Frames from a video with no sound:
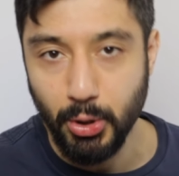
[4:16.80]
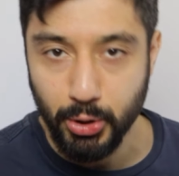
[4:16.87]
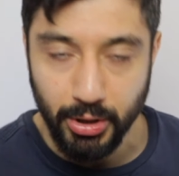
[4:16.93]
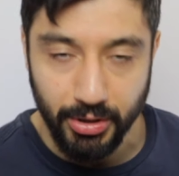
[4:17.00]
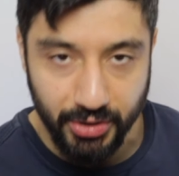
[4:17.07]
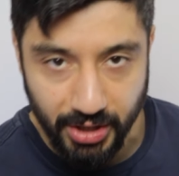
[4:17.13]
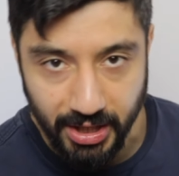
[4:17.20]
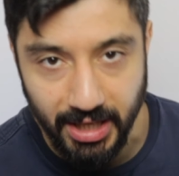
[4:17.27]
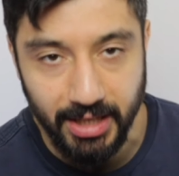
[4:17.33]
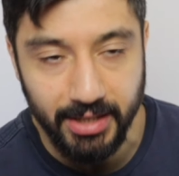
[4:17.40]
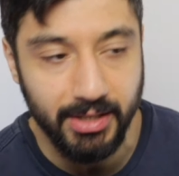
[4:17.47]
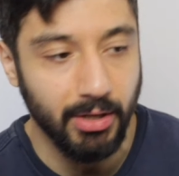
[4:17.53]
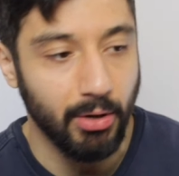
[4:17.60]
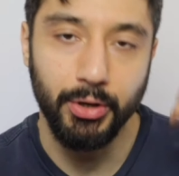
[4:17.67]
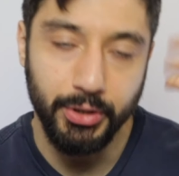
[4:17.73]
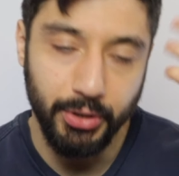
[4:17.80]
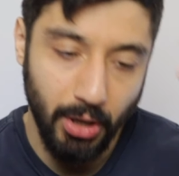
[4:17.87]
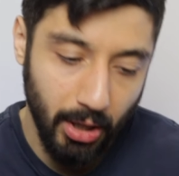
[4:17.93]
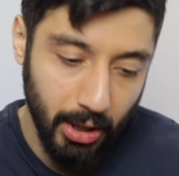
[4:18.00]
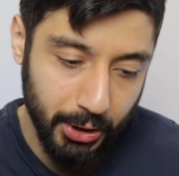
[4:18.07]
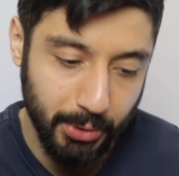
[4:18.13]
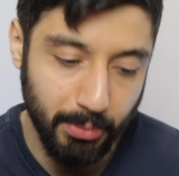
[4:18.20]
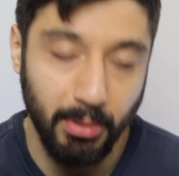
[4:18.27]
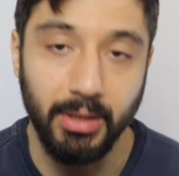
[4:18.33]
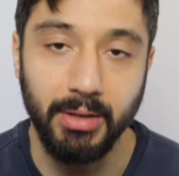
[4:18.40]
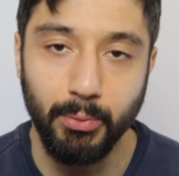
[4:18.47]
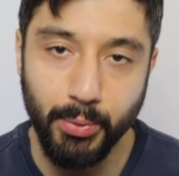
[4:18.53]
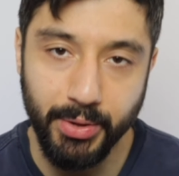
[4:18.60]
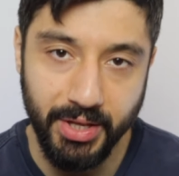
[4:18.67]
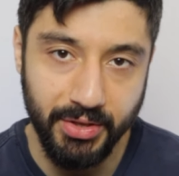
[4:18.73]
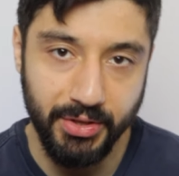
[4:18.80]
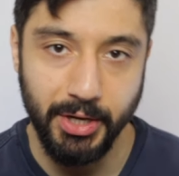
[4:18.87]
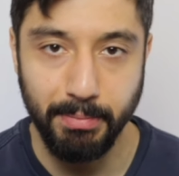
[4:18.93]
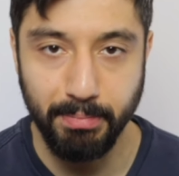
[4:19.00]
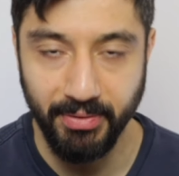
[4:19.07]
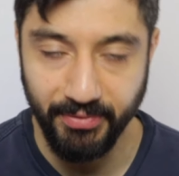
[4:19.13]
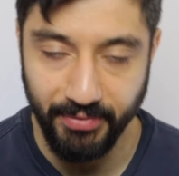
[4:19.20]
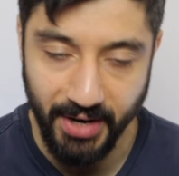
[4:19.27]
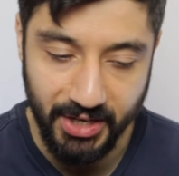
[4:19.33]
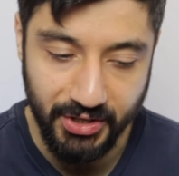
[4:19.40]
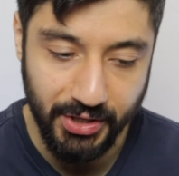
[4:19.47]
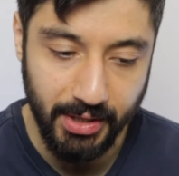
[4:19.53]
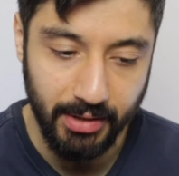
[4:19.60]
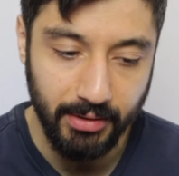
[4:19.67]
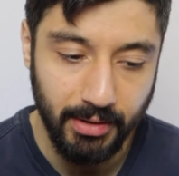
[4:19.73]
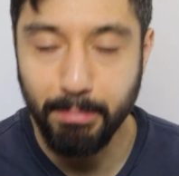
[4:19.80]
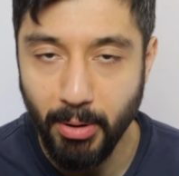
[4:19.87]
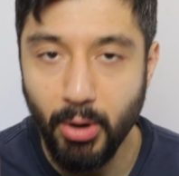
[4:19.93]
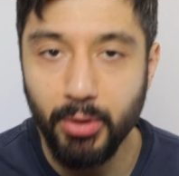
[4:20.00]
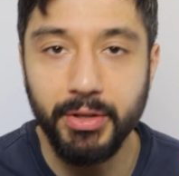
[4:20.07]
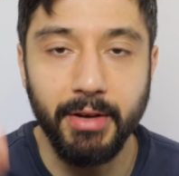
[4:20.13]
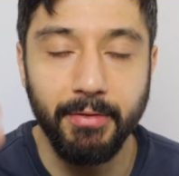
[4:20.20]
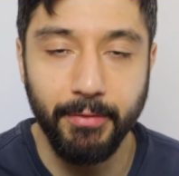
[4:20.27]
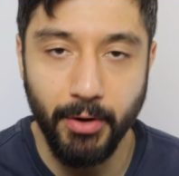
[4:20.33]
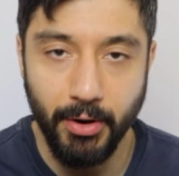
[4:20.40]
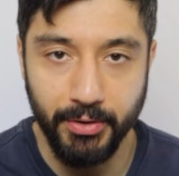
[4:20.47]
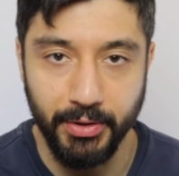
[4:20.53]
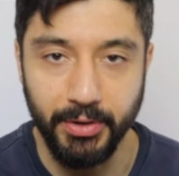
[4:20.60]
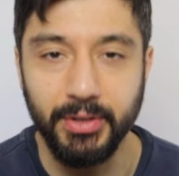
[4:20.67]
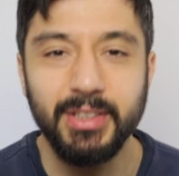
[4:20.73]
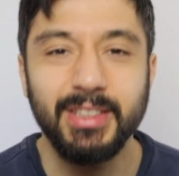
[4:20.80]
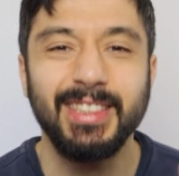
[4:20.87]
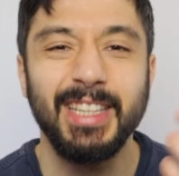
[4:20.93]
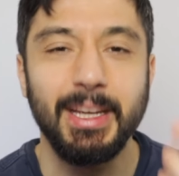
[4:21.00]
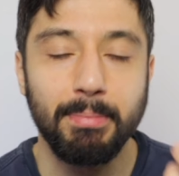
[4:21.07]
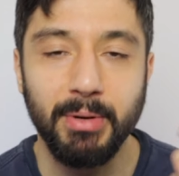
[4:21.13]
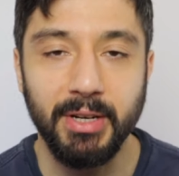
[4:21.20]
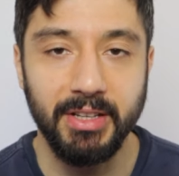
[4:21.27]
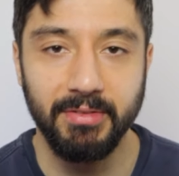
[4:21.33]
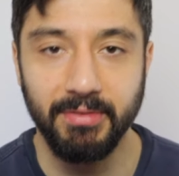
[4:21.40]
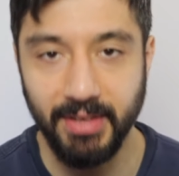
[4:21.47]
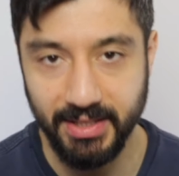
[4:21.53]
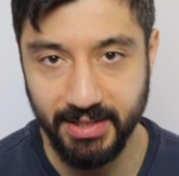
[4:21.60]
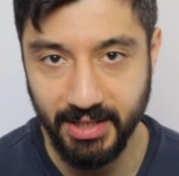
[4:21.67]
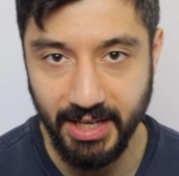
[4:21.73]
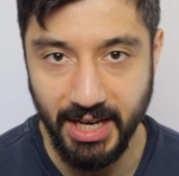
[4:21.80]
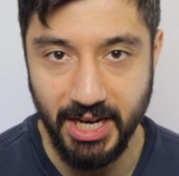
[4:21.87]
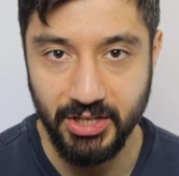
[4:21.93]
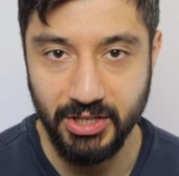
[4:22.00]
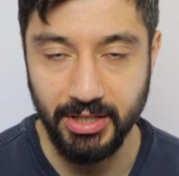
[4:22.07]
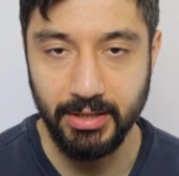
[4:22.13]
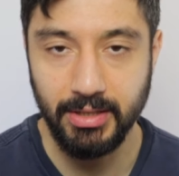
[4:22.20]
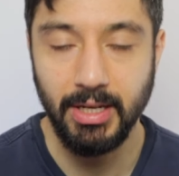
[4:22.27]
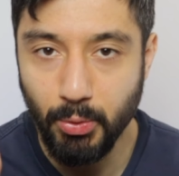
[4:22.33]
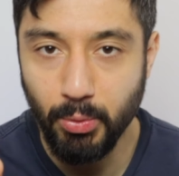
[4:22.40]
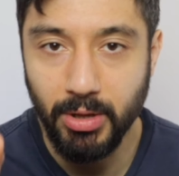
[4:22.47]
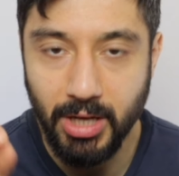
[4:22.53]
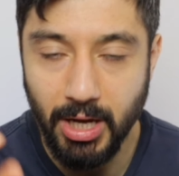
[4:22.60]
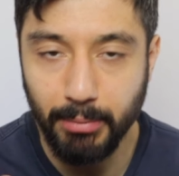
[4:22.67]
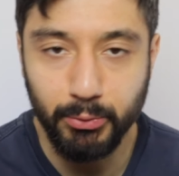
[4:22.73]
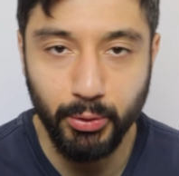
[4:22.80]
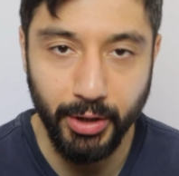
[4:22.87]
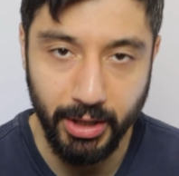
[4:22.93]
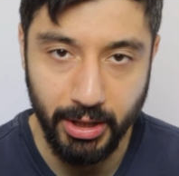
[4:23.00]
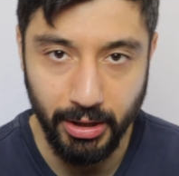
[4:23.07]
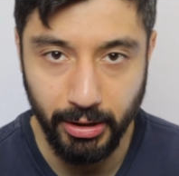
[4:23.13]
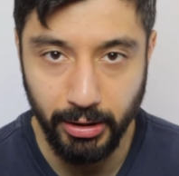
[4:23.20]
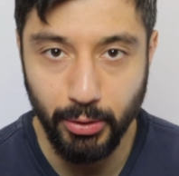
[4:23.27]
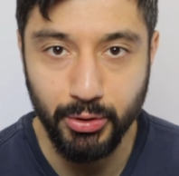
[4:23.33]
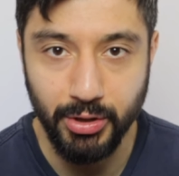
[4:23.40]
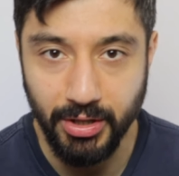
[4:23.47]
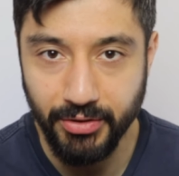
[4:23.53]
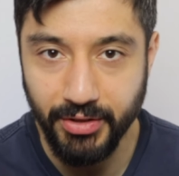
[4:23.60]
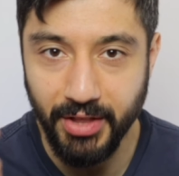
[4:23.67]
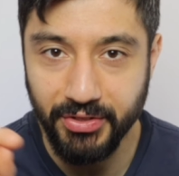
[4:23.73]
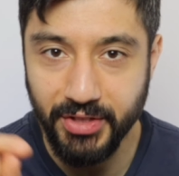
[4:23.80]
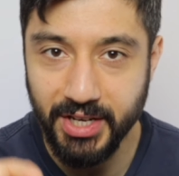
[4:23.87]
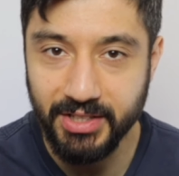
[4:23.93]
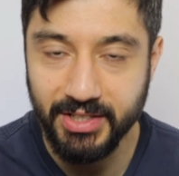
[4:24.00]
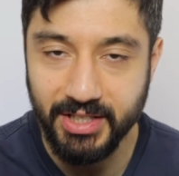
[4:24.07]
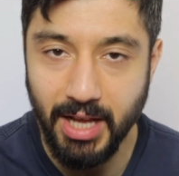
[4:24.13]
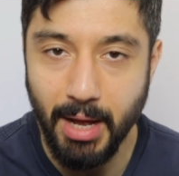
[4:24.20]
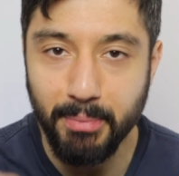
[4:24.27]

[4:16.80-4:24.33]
social skills or knowledgeable within their profession. Upon a further, deeper investigation, you will come to a conclusion that there's